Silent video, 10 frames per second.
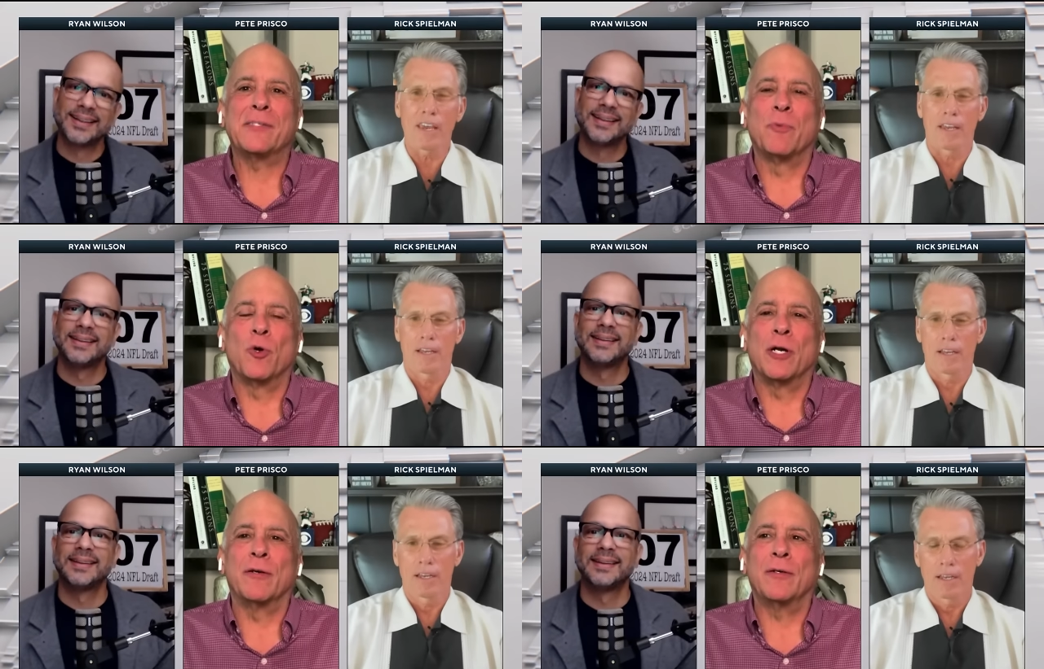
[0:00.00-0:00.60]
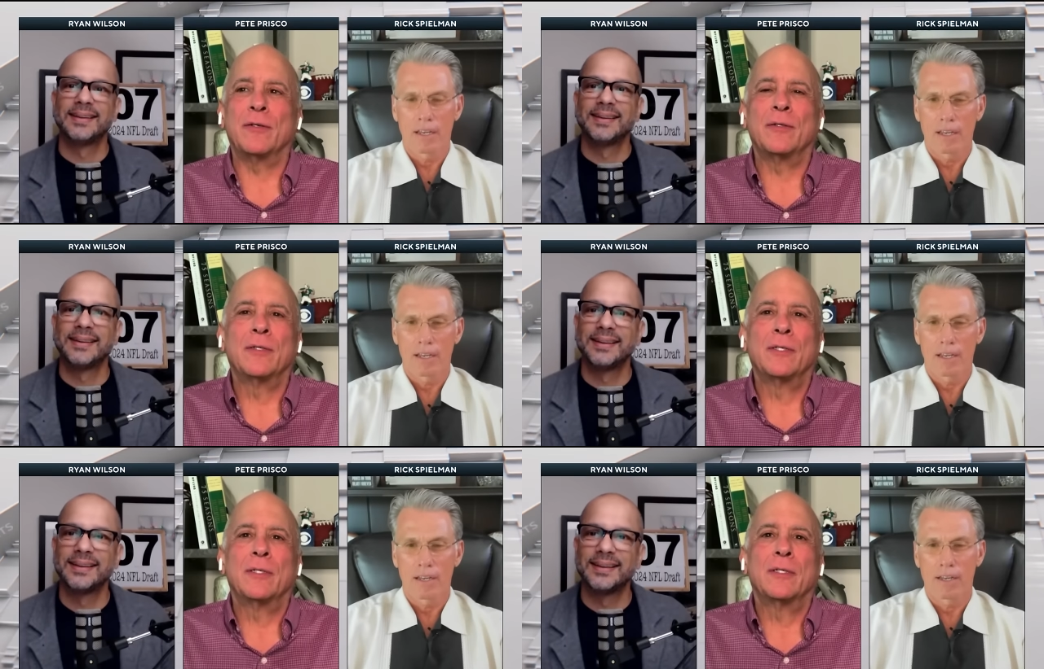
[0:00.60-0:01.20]
Speaker 1: think he's more.
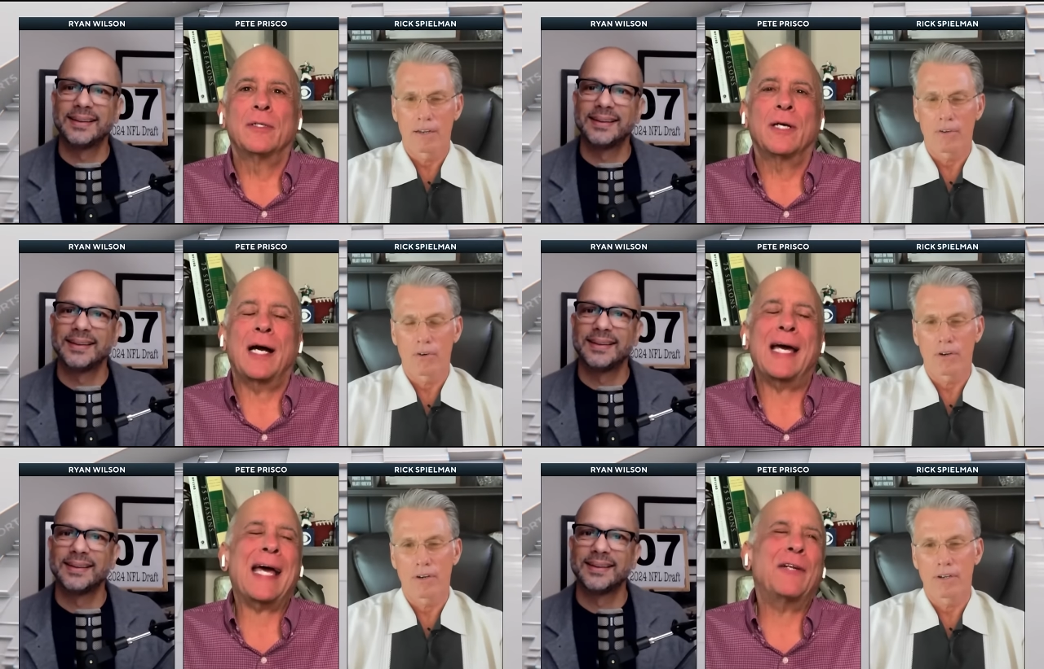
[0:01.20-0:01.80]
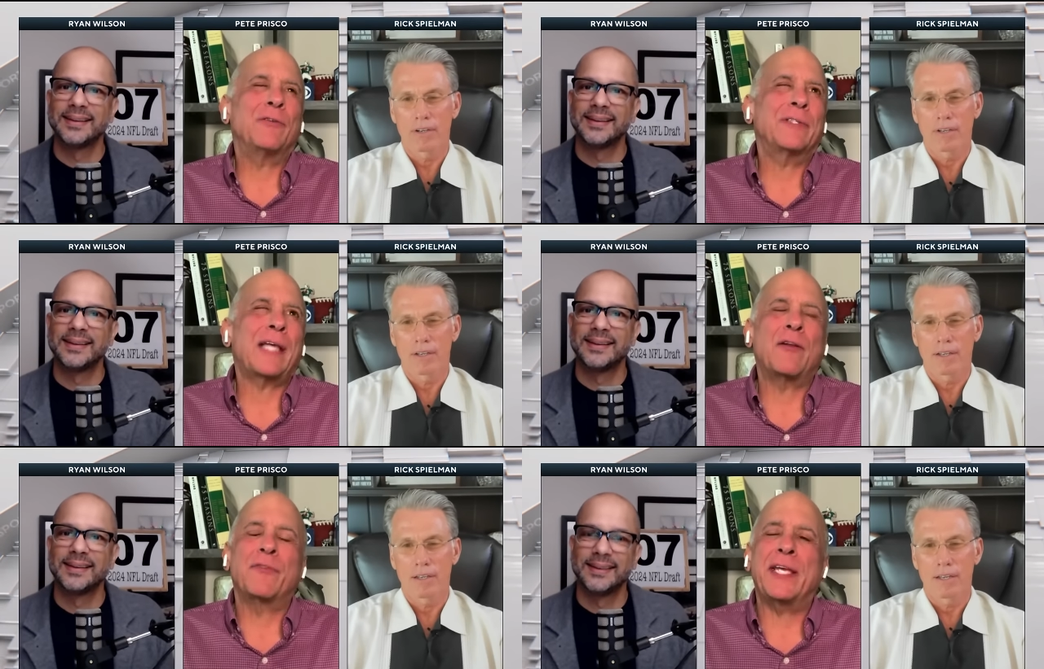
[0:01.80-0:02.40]
I, I,
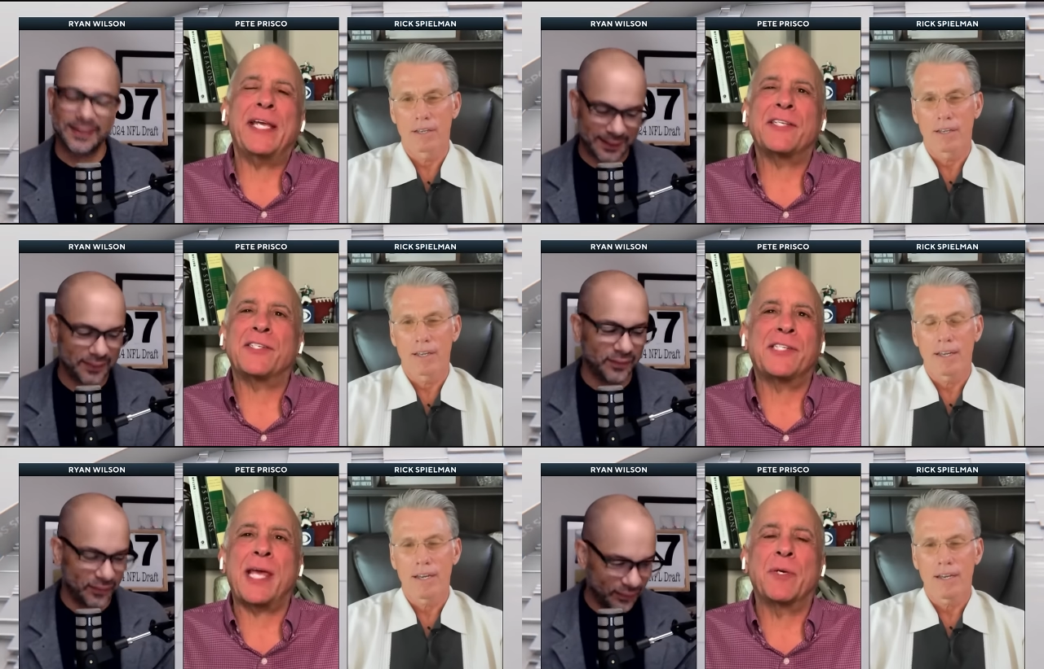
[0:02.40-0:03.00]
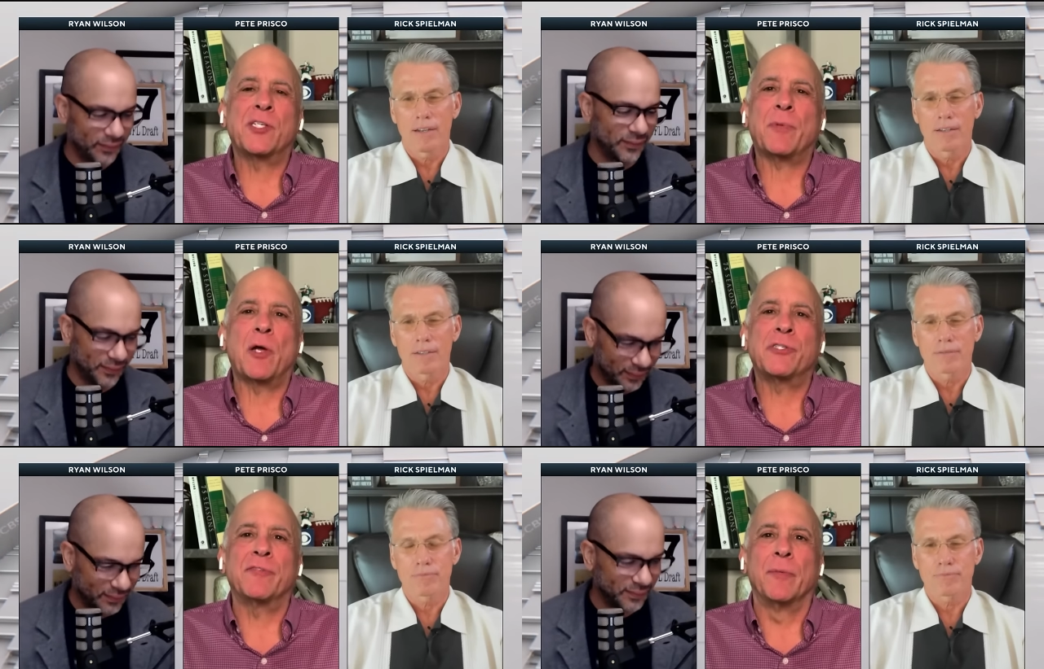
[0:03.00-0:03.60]
don't. I don't think he has the same
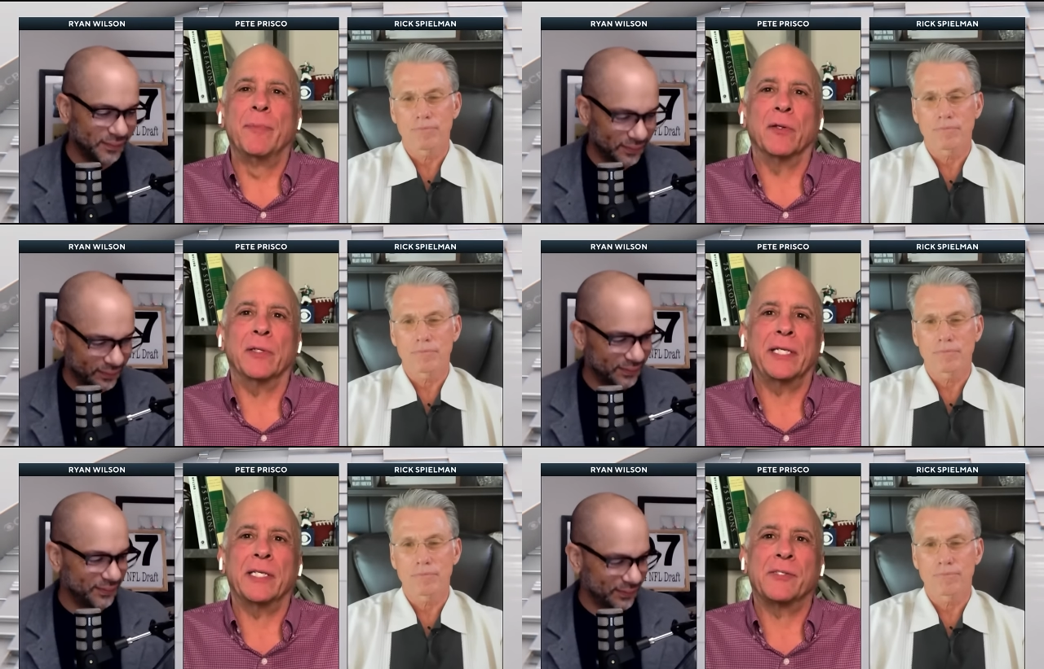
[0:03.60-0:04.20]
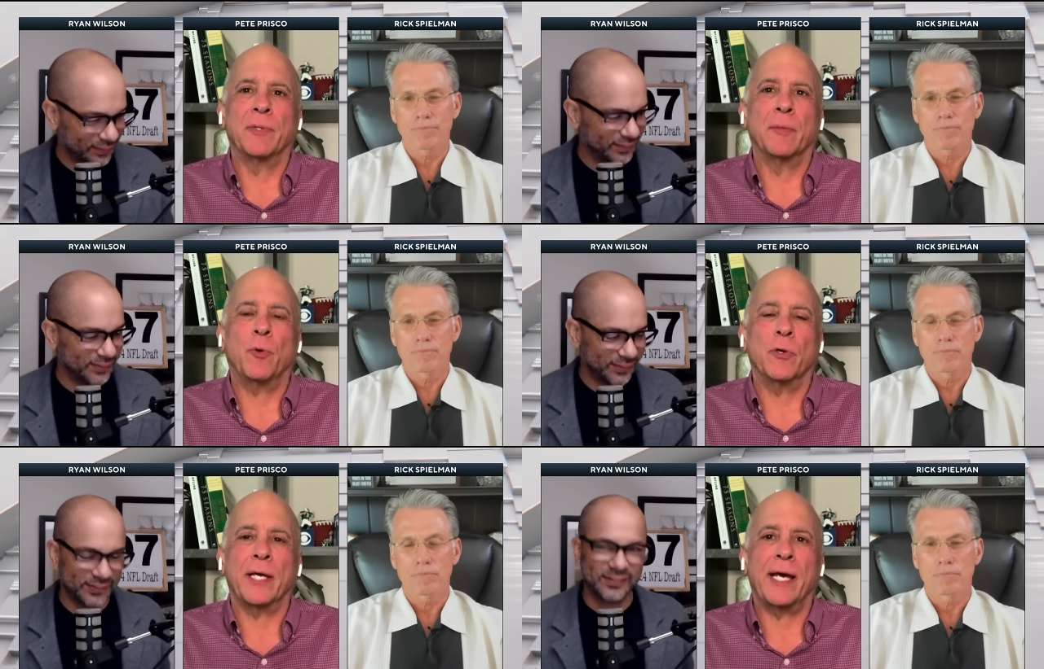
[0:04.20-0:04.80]
explosive ability as
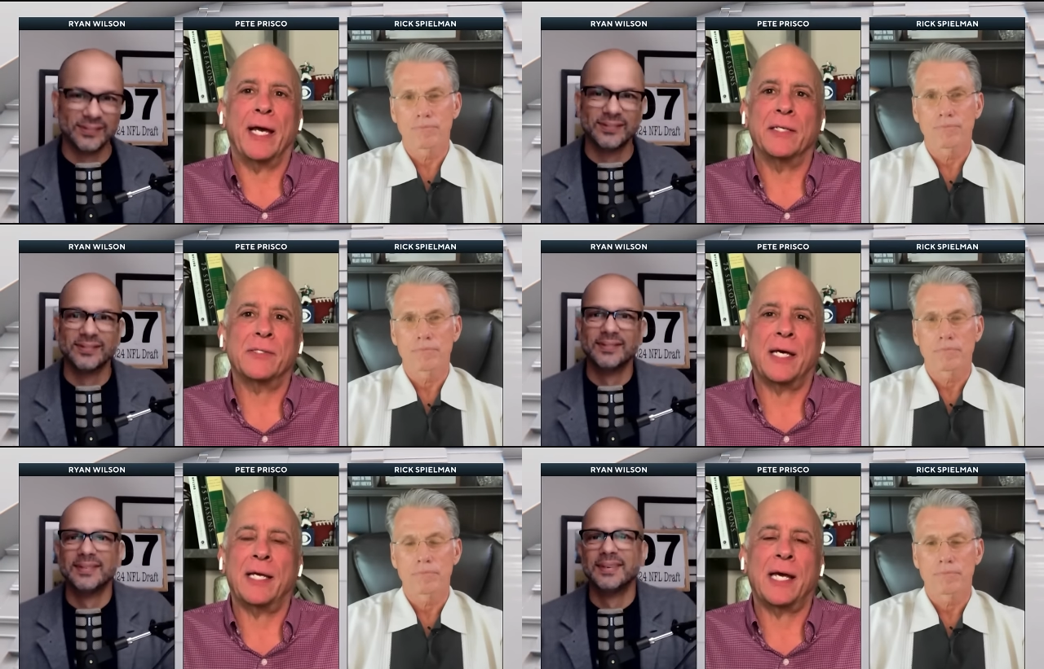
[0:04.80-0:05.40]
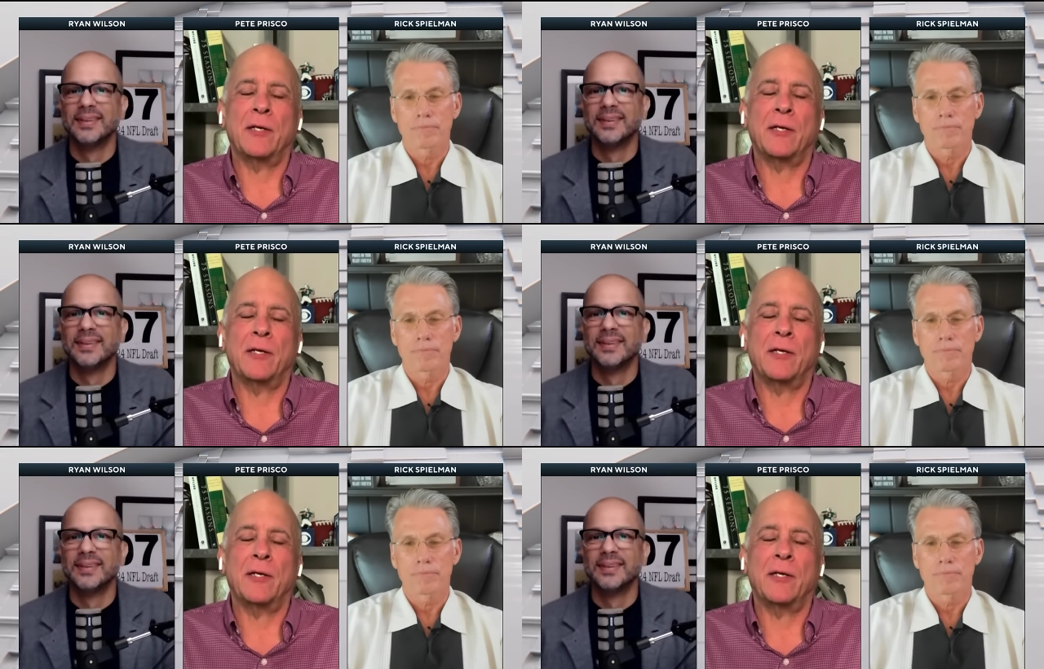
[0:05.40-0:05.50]
Laporta has.